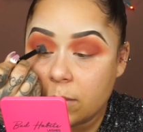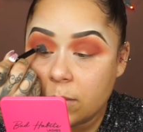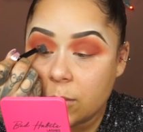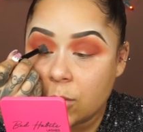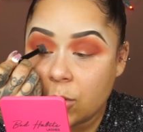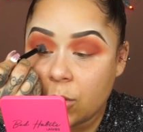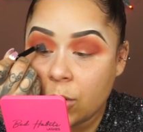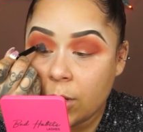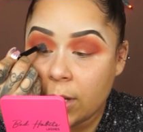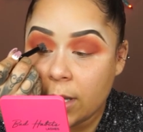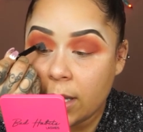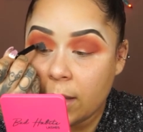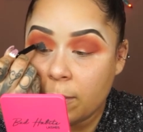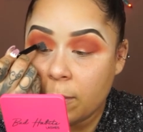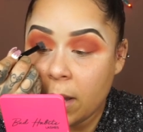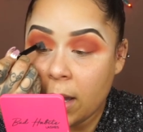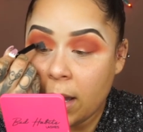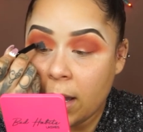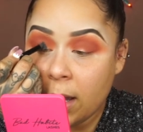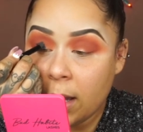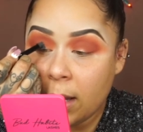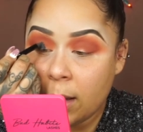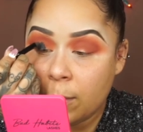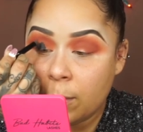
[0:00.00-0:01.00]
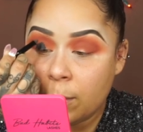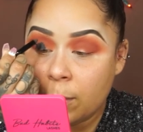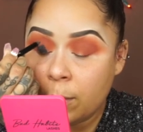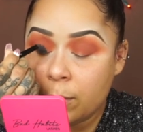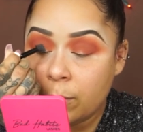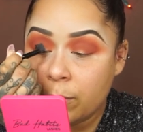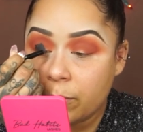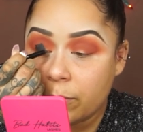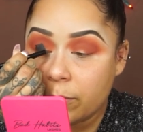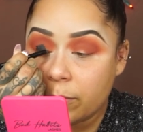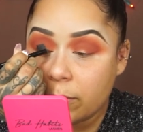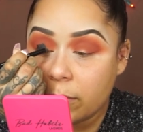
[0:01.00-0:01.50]
cream
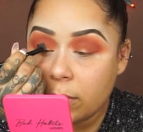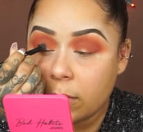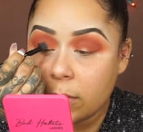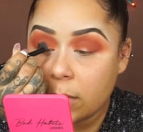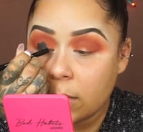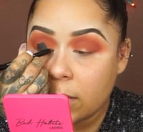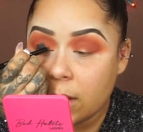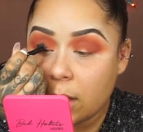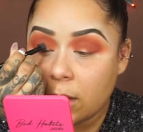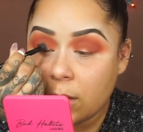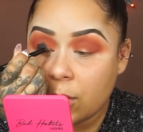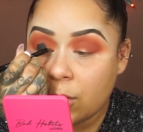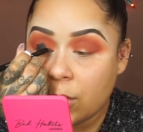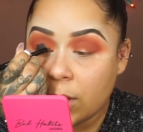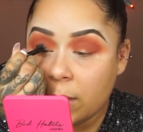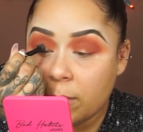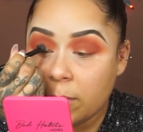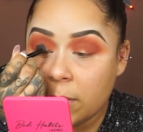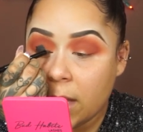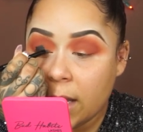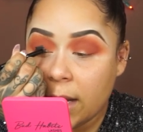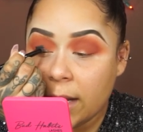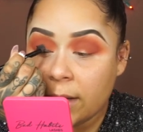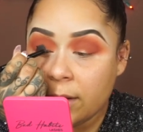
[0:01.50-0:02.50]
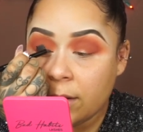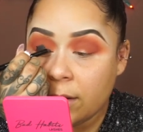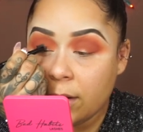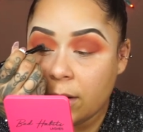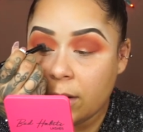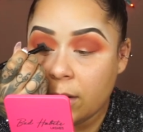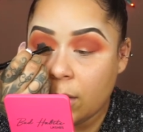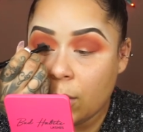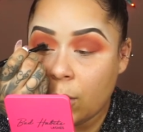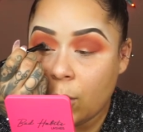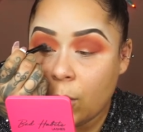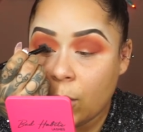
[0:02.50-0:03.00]

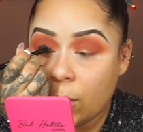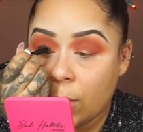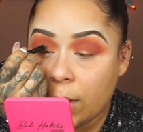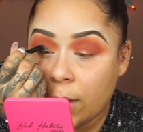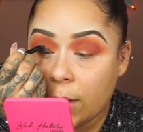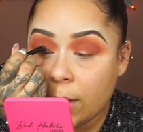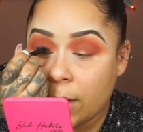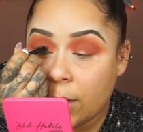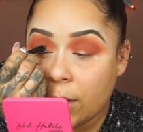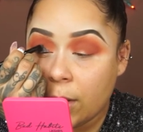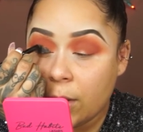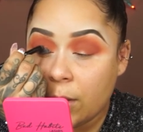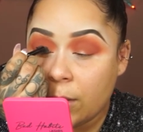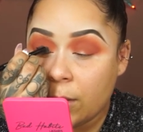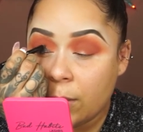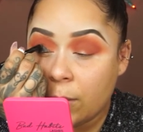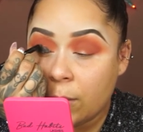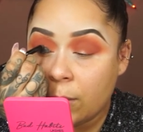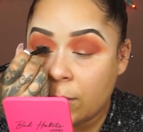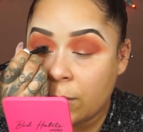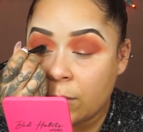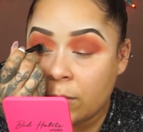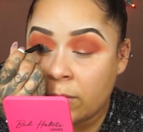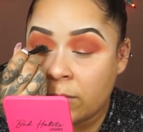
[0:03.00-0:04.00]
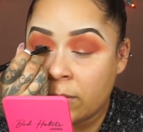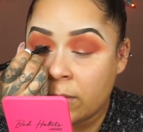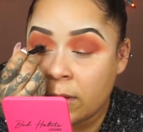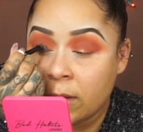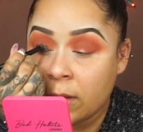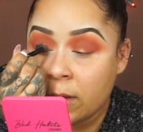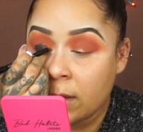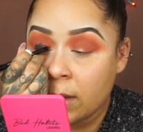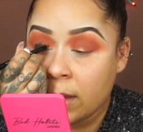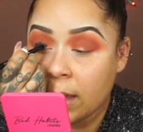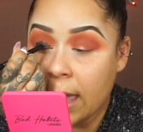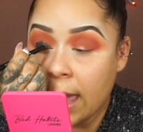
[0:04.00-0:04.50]
liner, or you can use
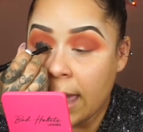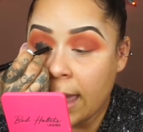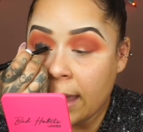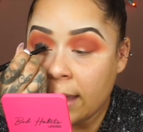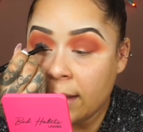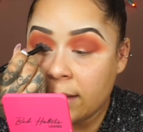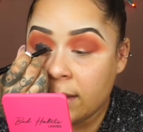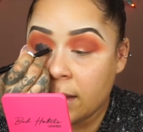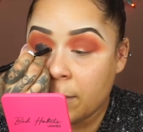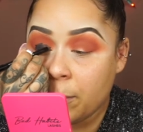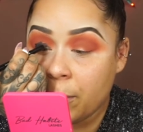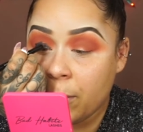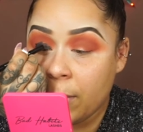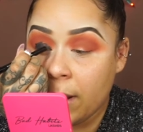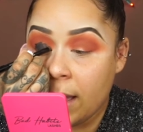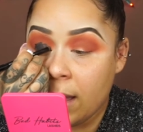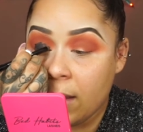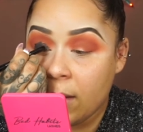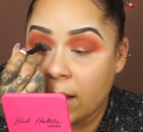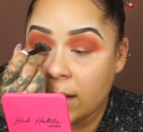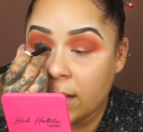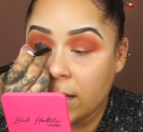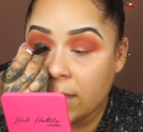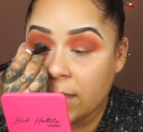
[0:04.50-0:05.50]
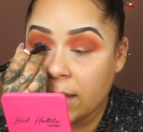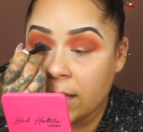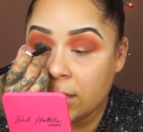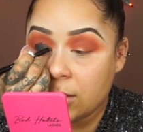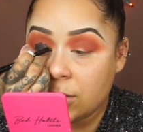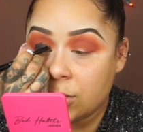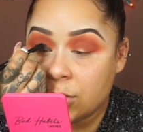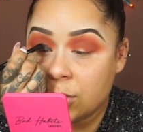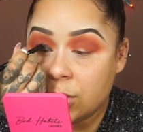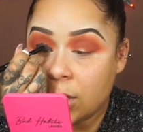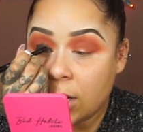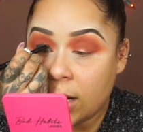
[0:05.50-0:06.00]
a dip brow,
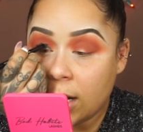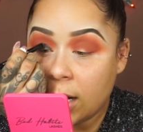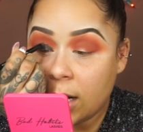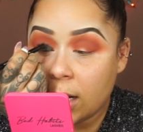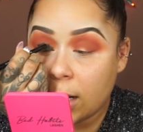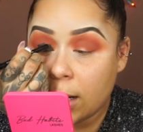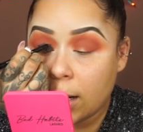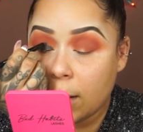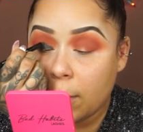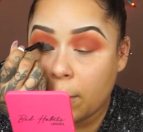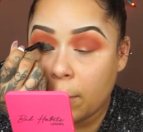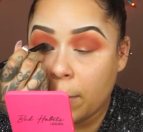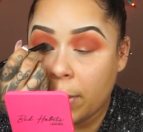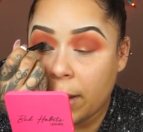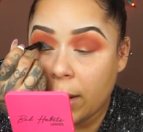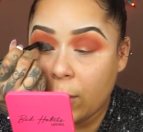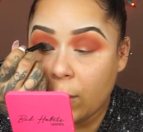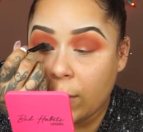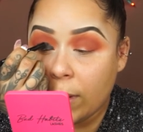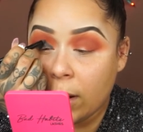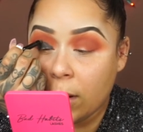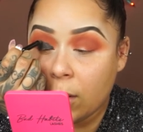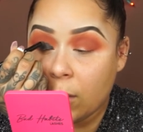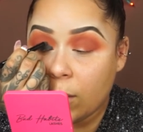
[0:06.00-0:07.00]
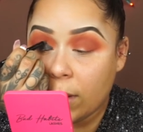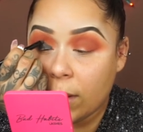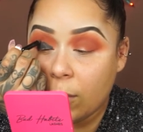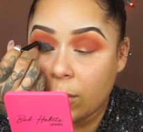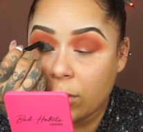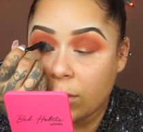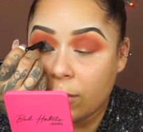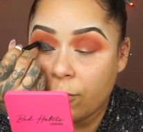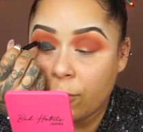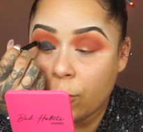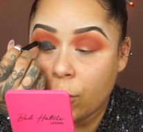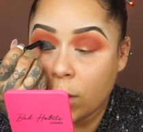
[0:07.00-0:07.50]
anything dark, but we are going
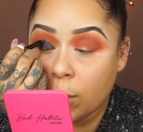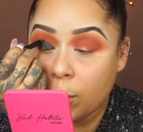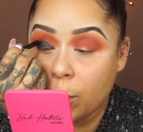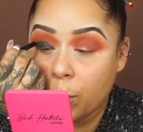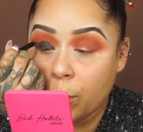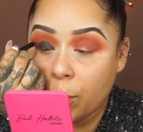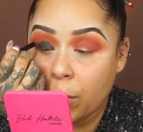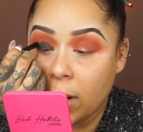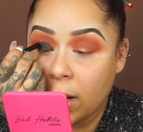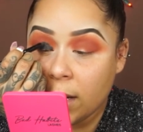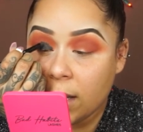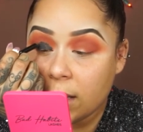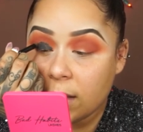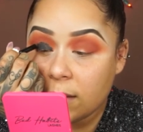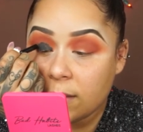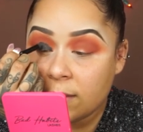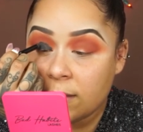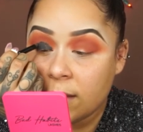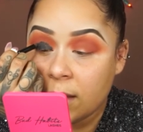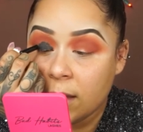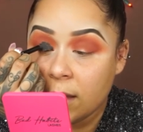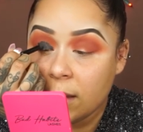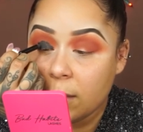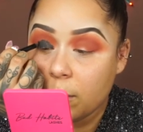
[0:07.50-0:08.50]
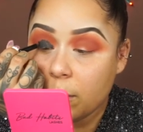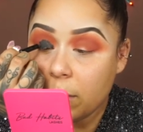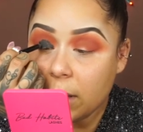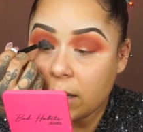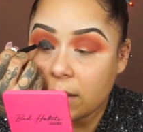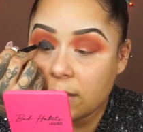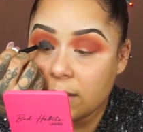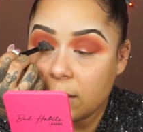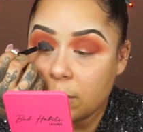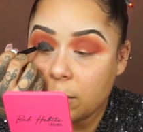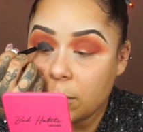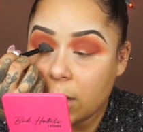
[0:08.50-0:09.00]
with affordable products
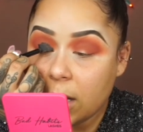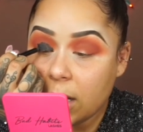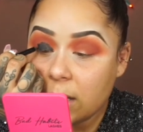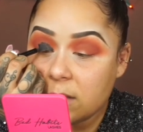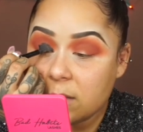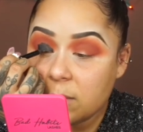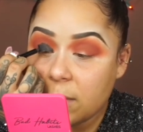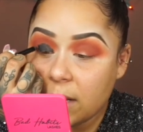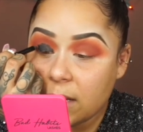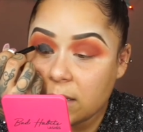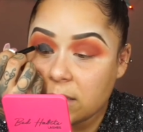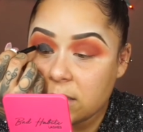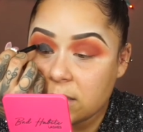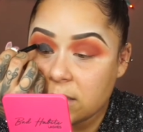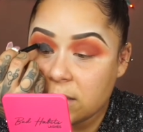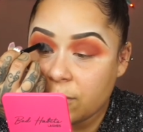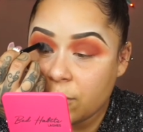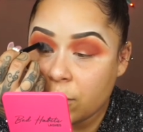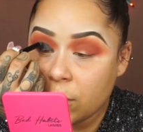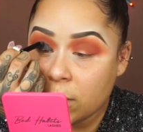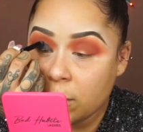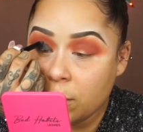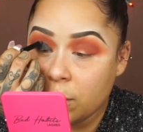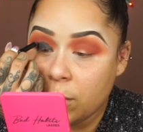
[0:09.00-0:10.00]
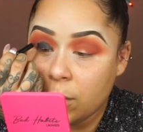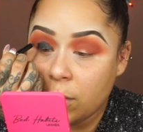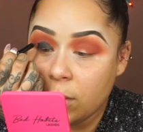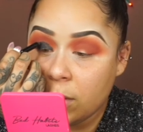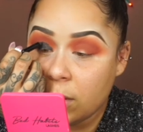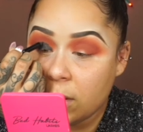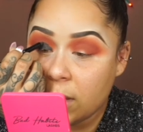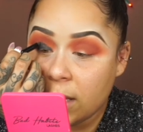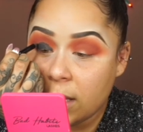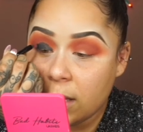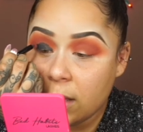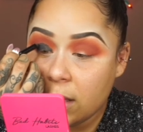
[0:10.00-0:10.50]
buxom cosmetics is
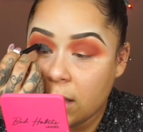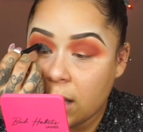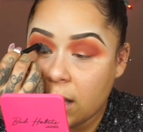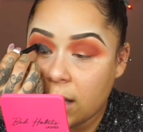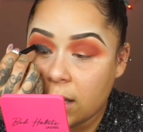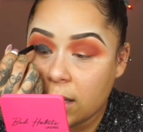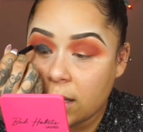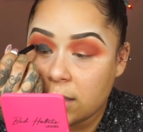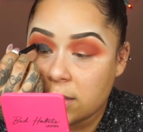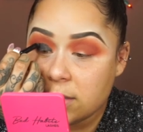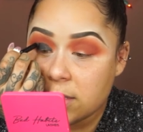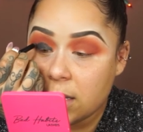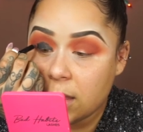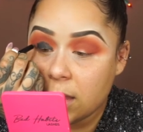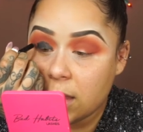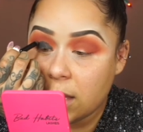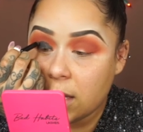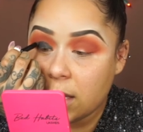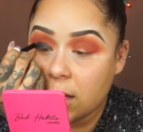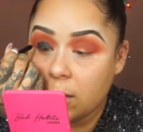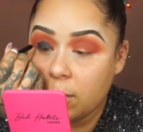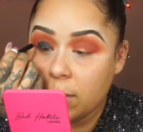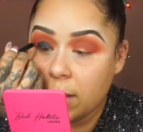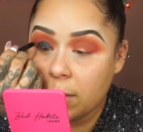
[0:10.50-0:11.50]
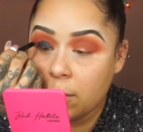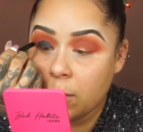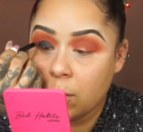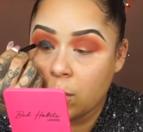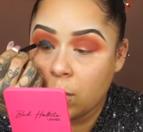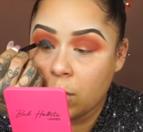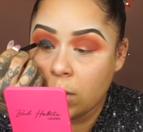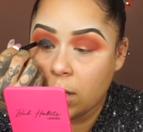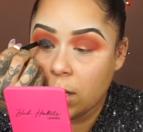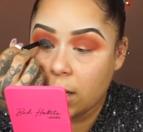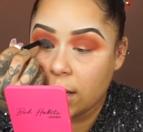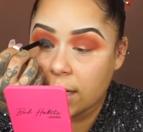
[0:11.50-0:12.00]
affordable, Inkblot is a little bit
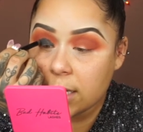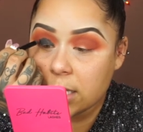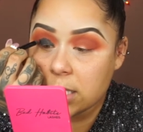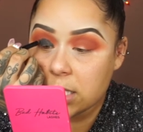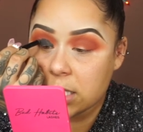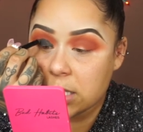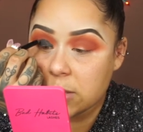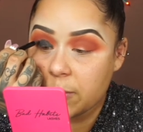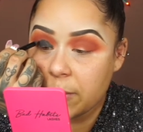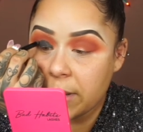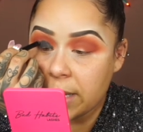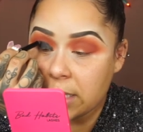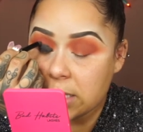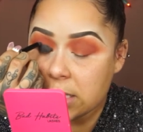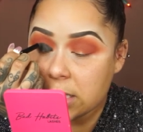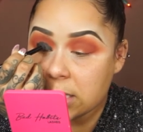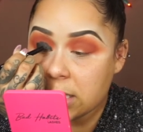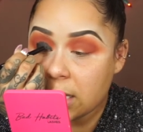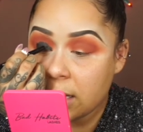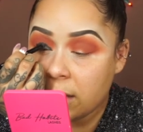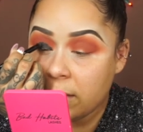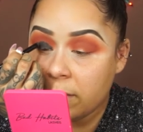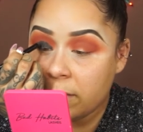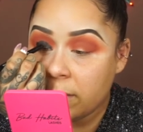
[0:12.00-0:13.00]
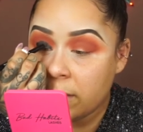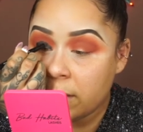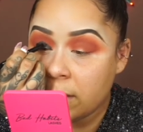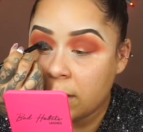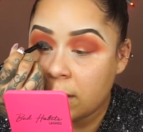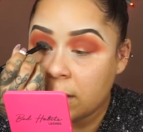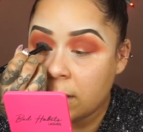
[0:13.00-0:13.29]
more expensive,